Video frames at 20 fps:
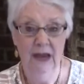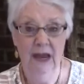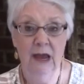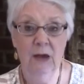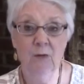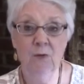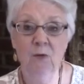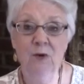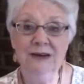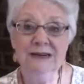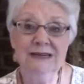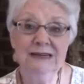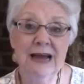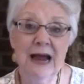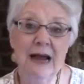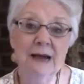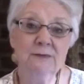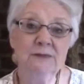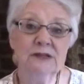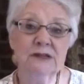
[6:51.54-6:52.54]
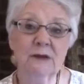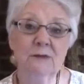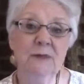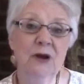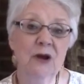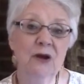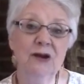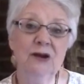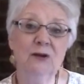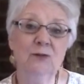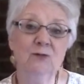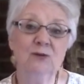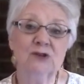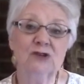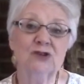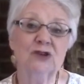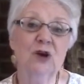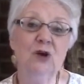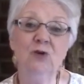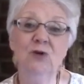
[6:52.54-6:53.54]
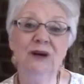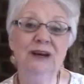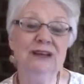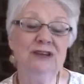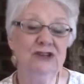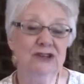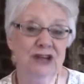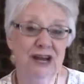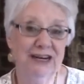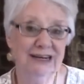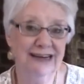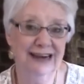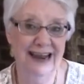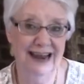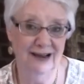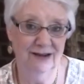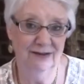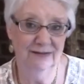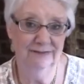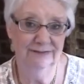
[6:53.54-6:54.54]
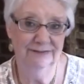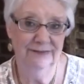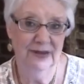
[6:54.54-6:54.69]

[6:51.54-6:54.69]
At one time, Samaria was totally shut down.